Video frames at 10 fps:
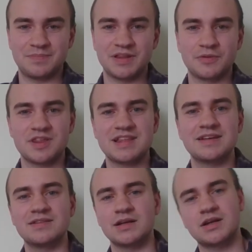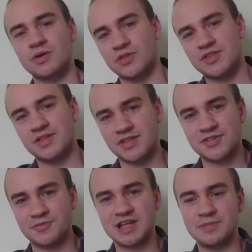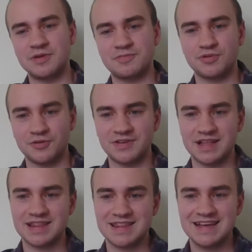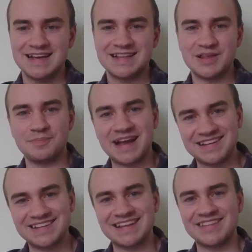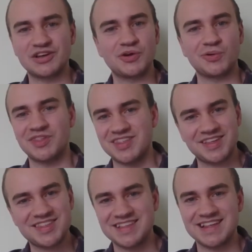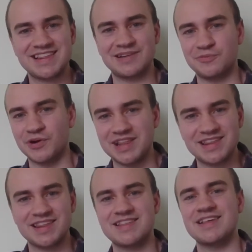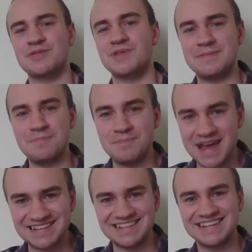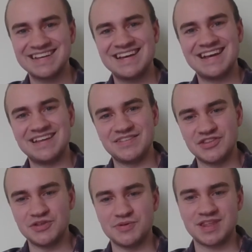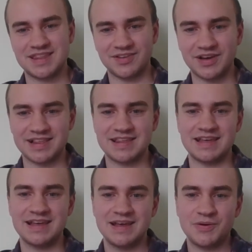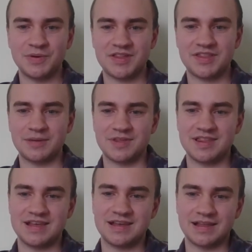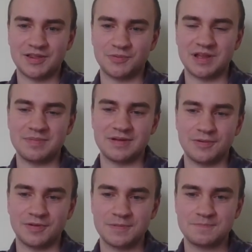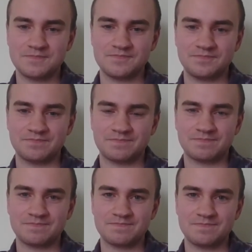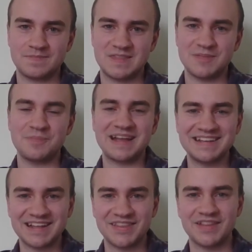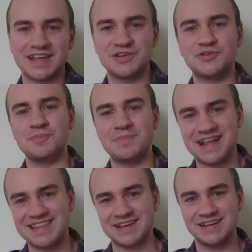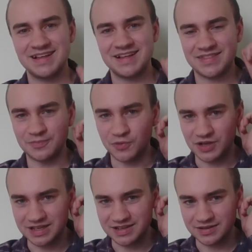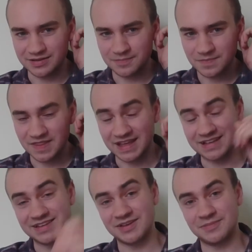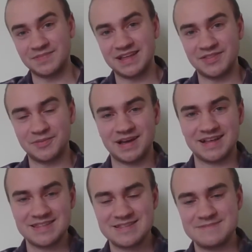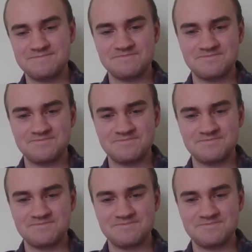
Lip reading: but there was still a constant stream of prophets demanding that God's justice and righteousness was embedded in the new society which they were seeking to rebuild, demanding that they could do better than what they had done in the past.